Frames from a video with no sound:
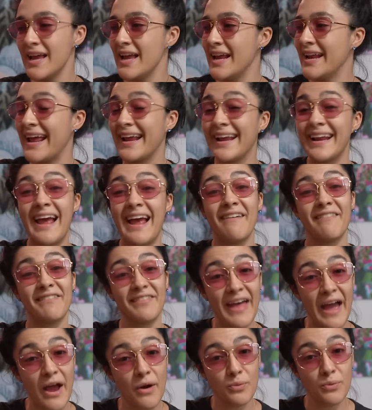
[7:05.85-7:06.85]
and I can have
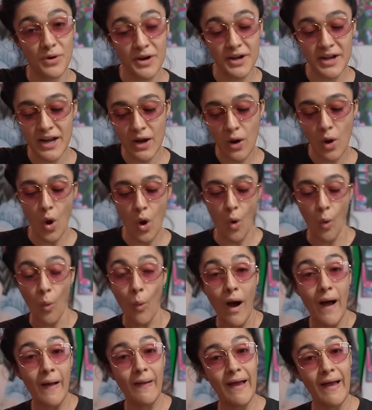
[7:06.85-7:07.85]
that running
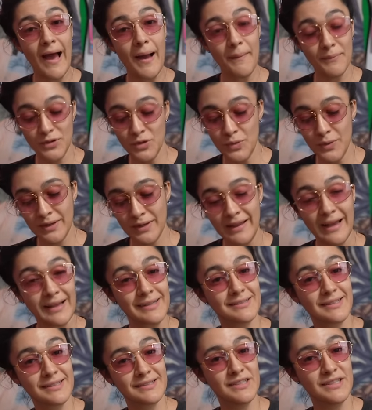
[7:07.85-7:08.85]
while I'm doing like
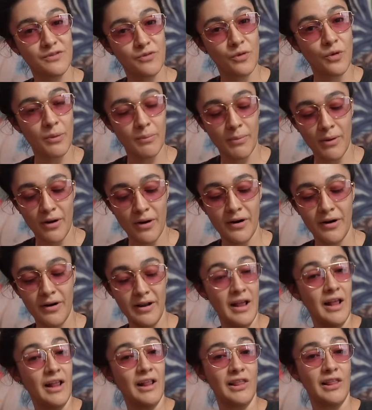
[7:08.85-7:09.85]
64 bar